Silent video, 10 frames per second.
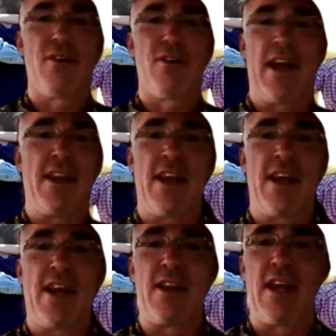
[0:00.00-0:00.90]
And,
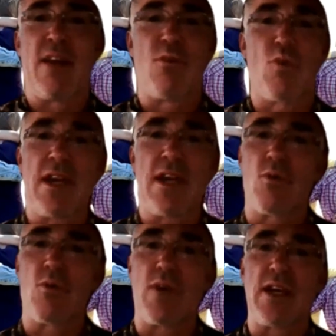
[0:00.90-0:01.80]
and, and
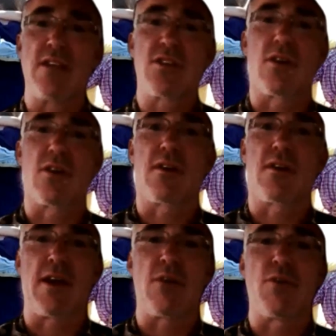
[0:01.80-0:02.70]
we, we
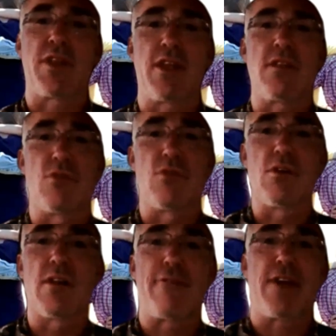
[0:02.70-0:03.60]
certainly, within the Rural
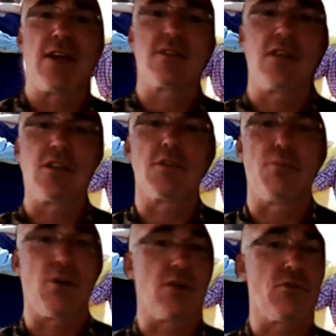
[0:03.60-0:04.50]
FASD
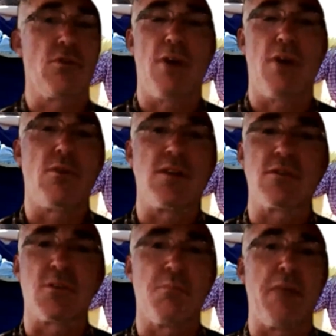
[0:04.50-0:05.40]
support group,
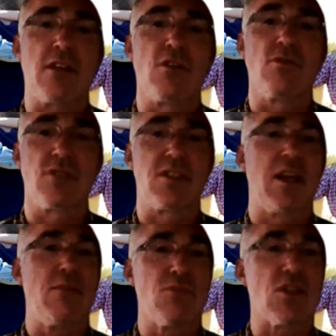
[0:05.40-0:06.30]
always make those
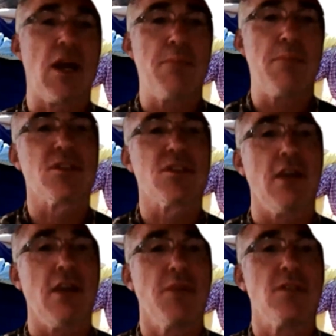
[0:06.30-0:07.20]
same type of
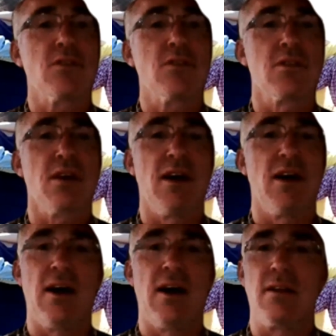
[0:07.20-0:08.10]
statements.
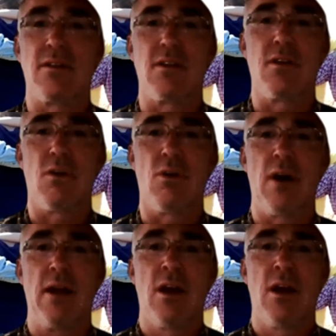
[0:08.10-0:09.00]
Uh, you know,
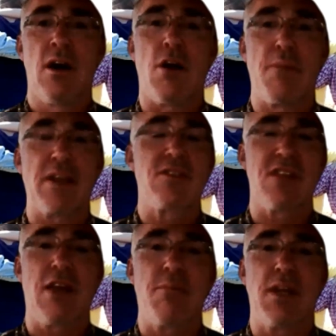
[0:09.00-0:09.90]
uh, our big
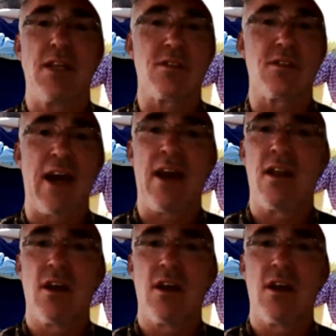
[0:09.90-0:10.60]
statement is that